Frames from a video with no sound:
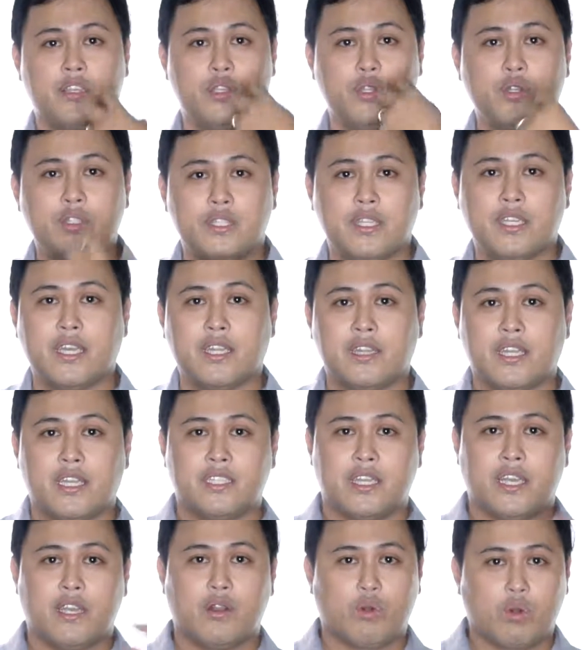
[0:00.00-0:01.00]
are using it
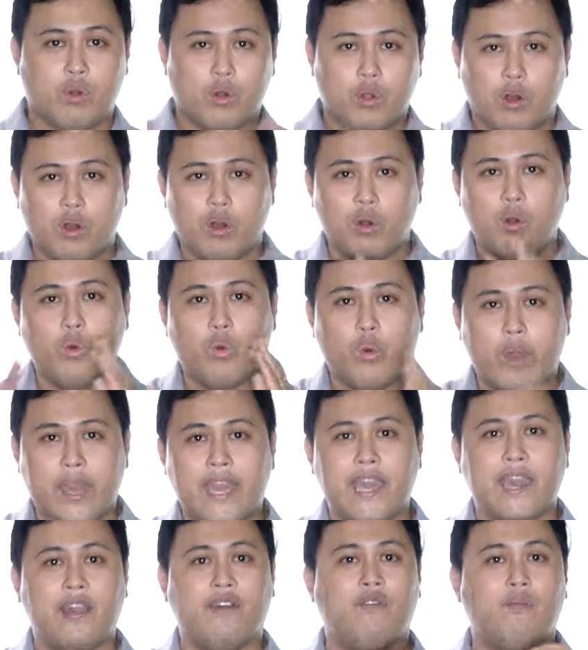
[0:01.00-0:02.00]
as a raw
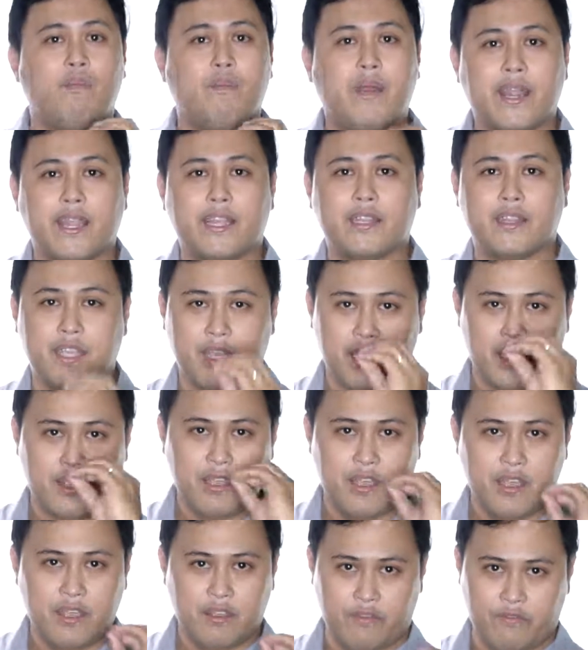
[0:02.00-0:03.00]
way of marketing
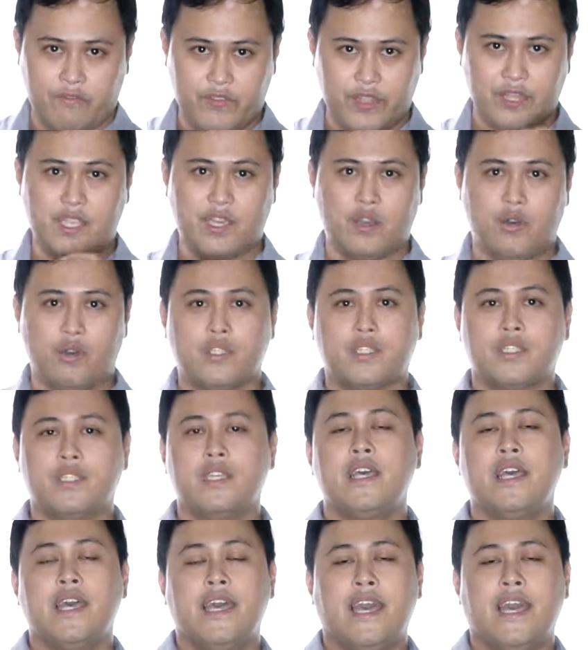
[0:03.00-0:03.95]
videos